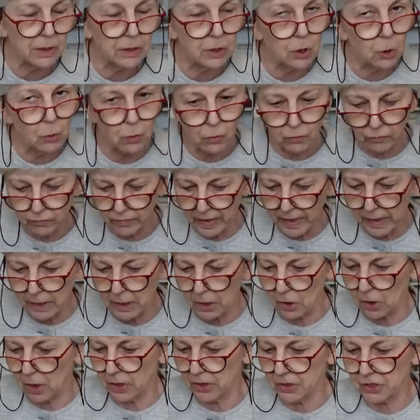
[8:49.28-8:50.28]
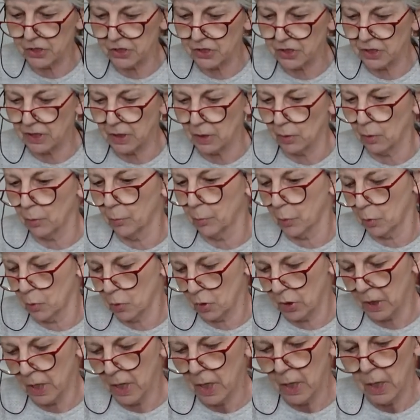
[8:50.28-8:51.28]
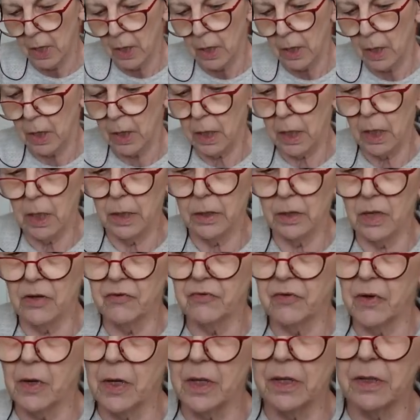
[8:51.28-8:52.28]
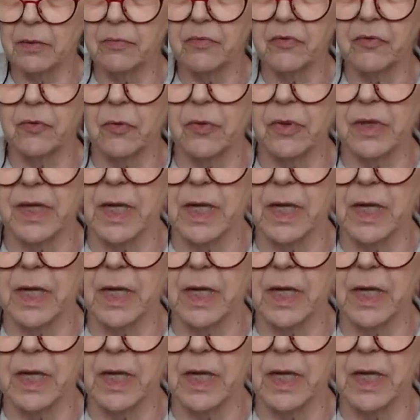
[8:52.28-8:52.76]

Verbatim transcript: than your regular steel book, and I find them for